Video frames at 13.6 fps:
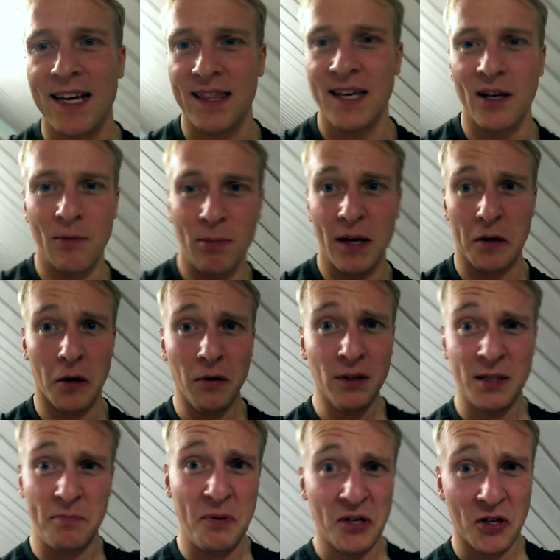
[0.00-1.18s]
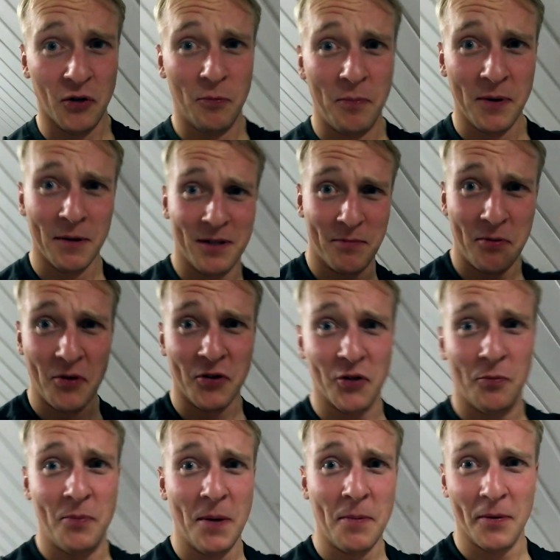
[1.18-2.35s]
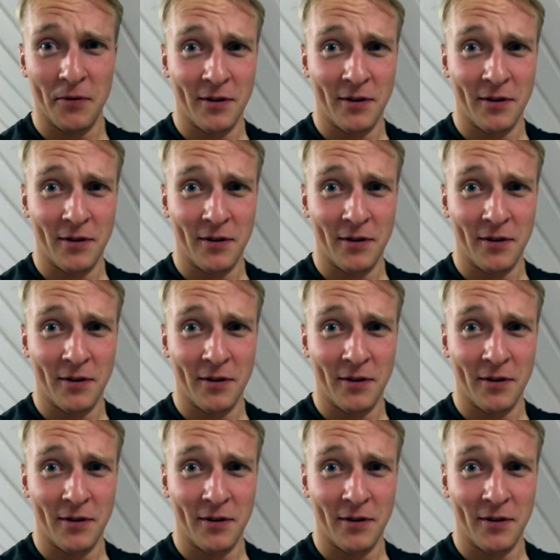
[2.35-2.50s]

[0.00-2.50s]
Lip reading: They'll be like, oh, the spiritual people